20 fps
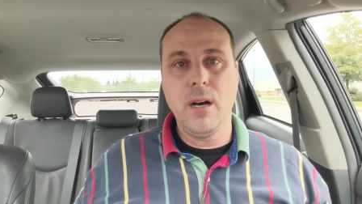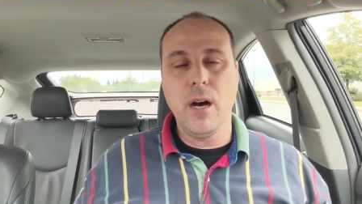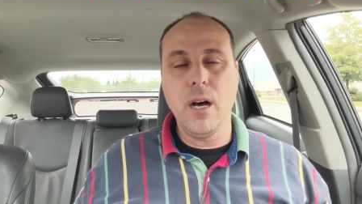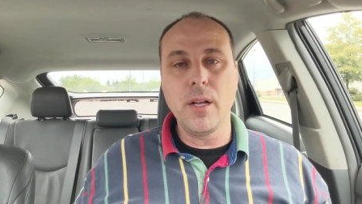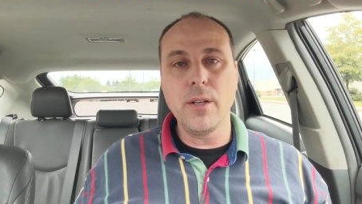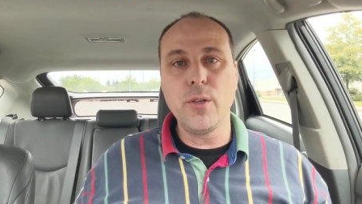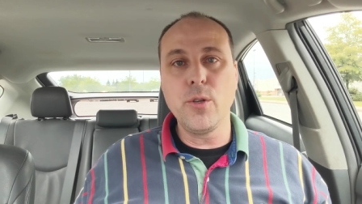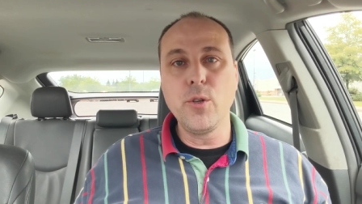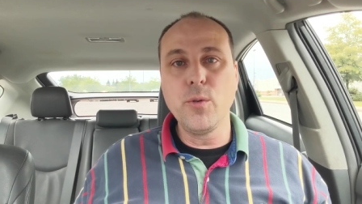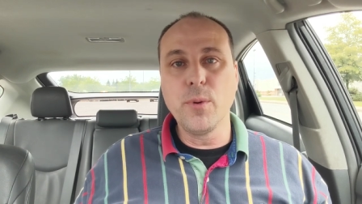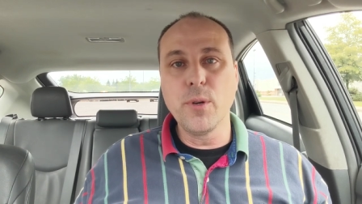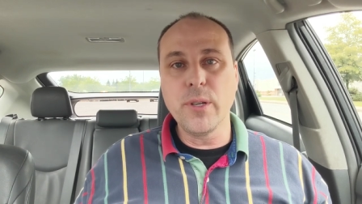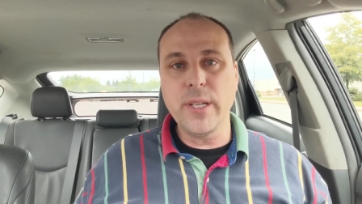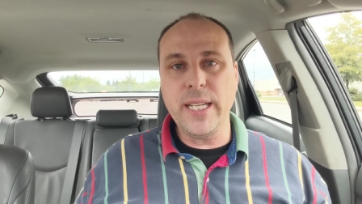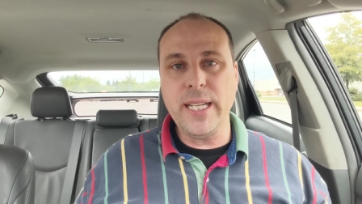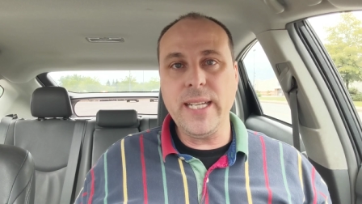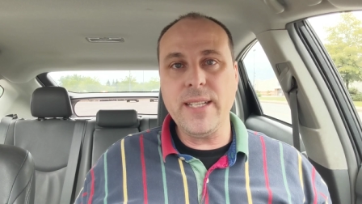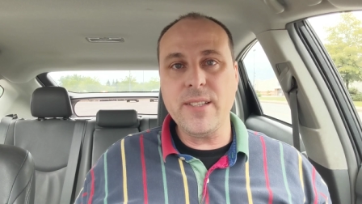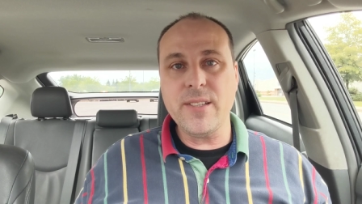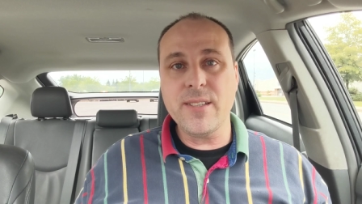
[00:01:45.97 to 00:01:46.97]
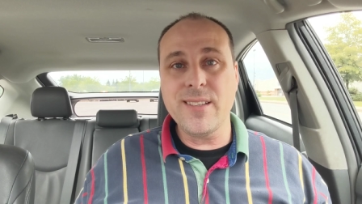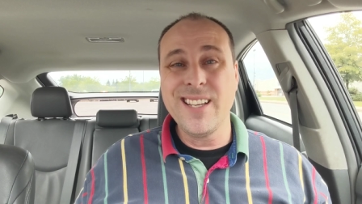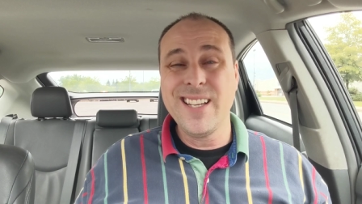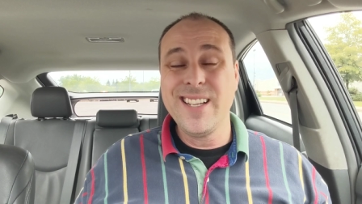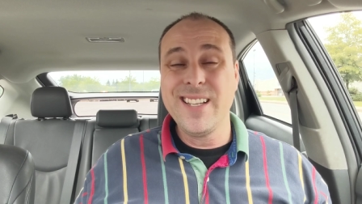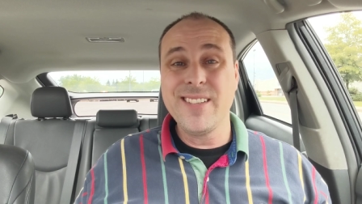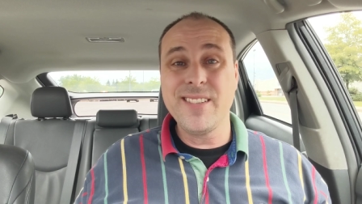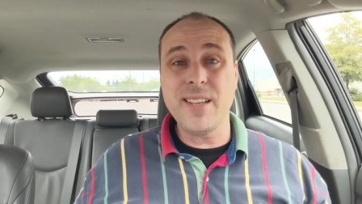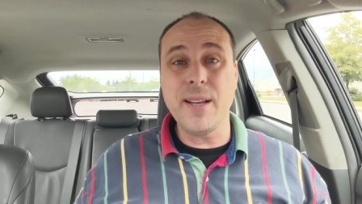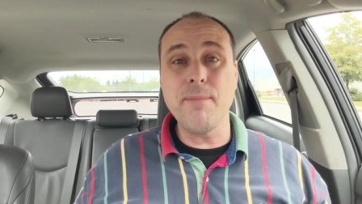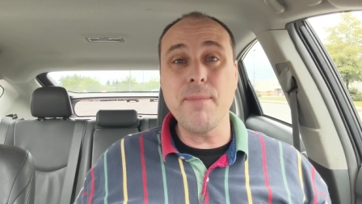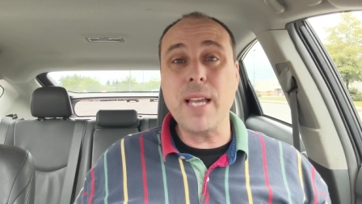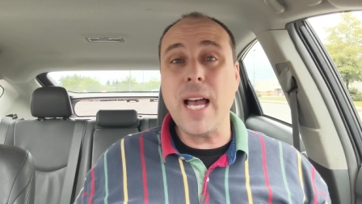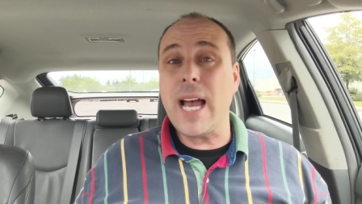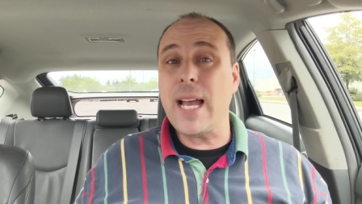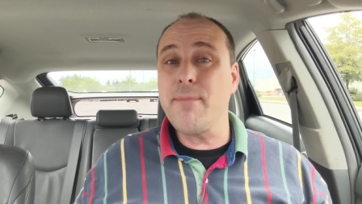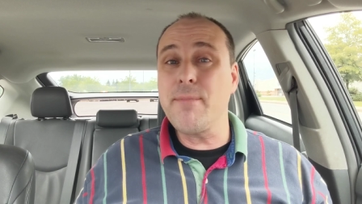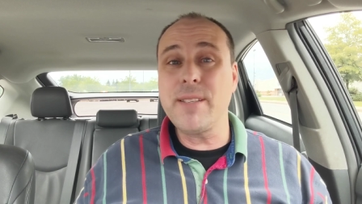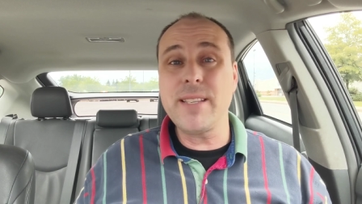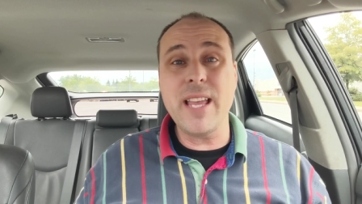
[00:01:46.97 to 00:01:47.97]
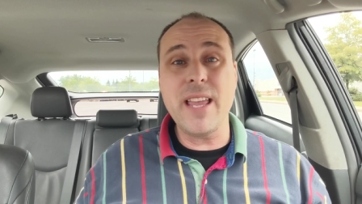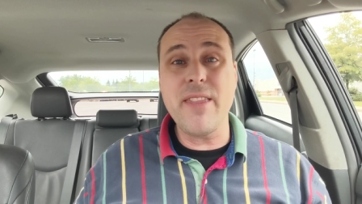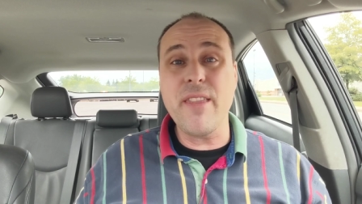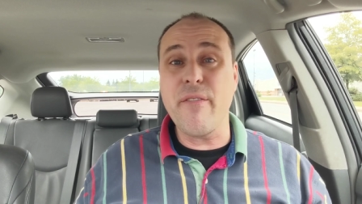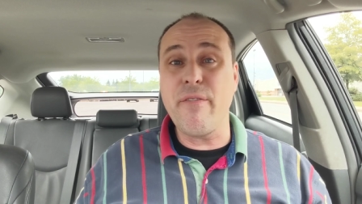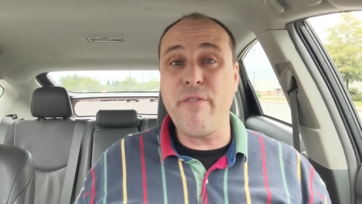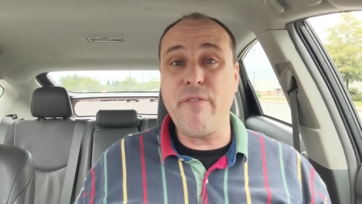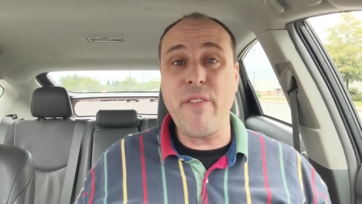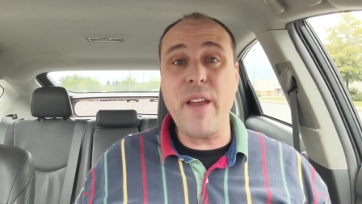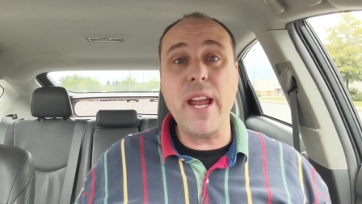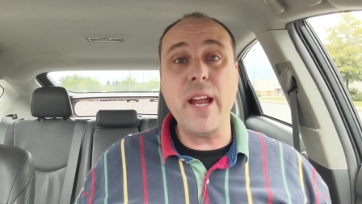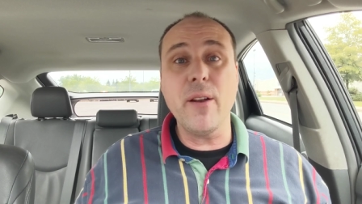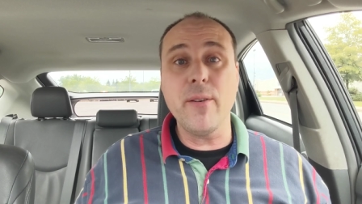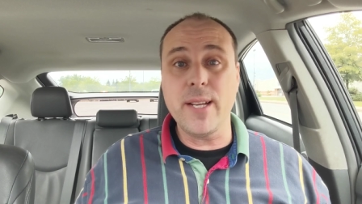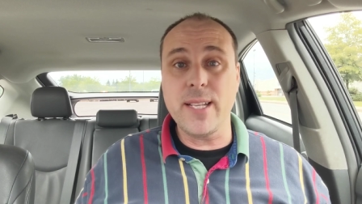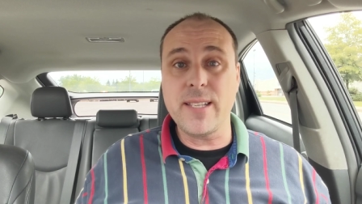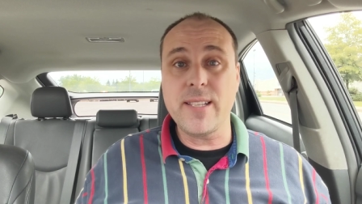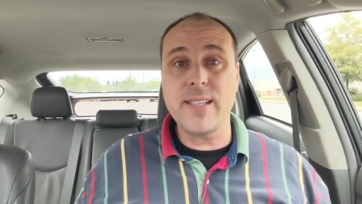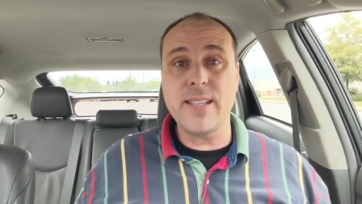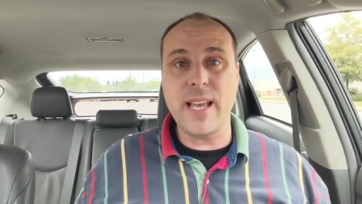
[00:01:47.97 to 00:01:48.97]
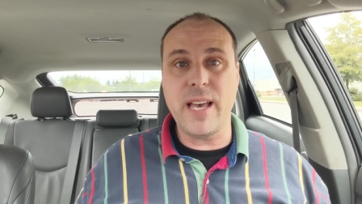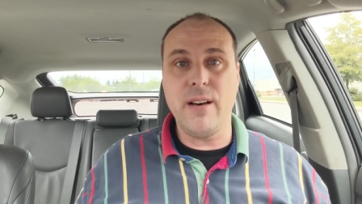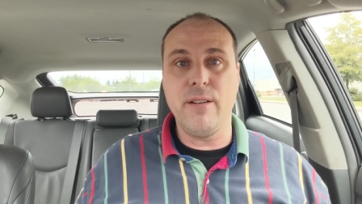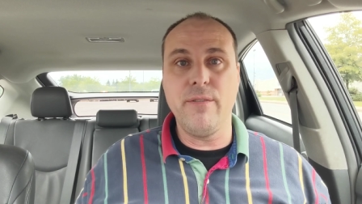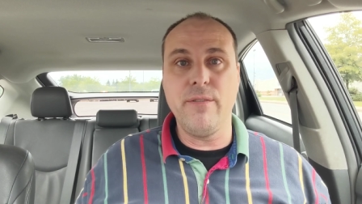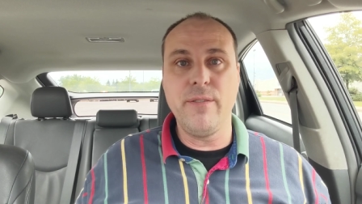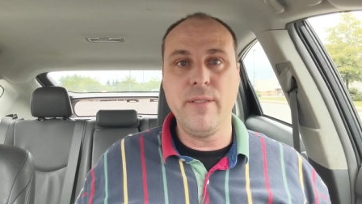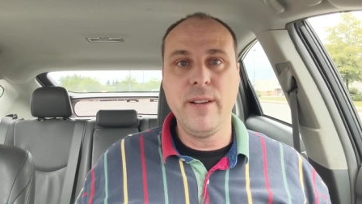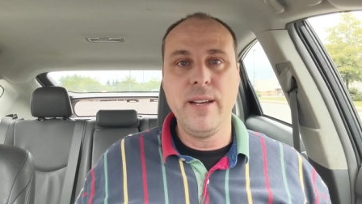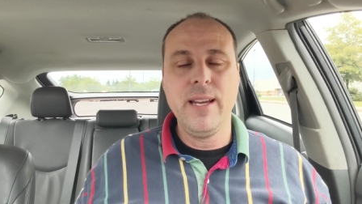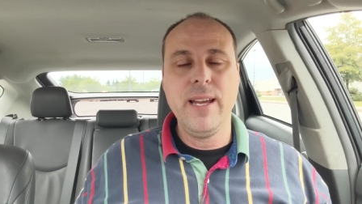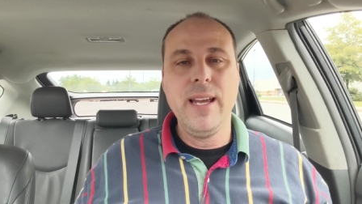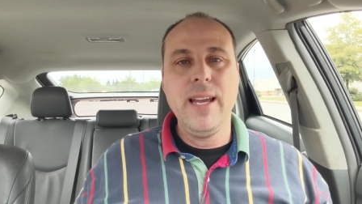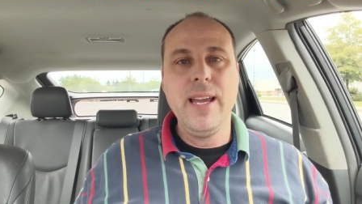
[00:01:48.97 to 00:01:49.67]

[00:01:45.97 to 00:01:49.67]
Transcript: on Uber Eats sometimes than the fare itself.